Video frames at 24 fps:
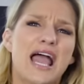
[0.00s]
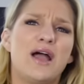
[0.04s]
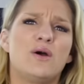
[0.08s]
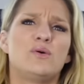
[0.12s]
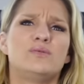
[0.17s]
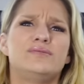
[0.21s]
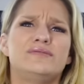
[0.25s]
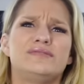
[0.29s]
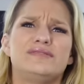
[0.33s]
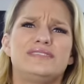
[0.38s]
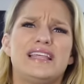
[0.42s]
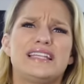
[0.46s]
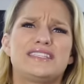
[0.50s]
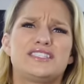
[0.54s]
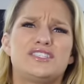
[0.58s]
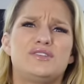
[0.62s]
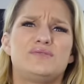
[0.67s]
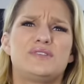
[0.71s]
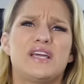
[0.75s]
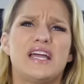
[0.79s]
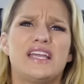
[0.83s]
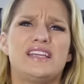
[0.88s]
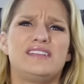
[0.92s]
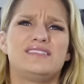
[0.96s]
Ow, that's
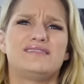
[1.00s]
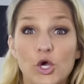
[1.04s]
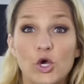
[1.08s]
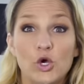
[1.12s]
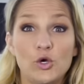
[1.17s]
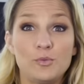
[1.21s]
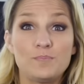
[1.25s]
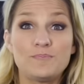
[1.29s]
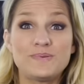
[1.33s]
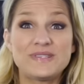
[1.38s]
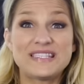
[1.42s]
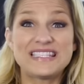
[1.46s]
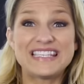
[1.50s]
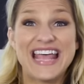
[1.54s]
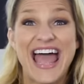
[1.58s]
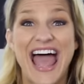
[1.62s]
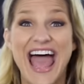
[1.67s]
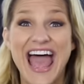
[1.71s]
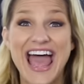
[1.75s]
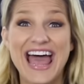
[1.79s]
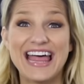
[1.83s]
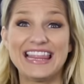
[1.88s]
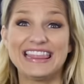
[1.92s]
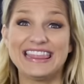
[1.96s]
too tight. Oops,
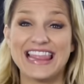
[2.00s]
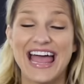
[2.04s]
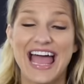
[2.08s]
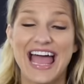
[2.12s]
I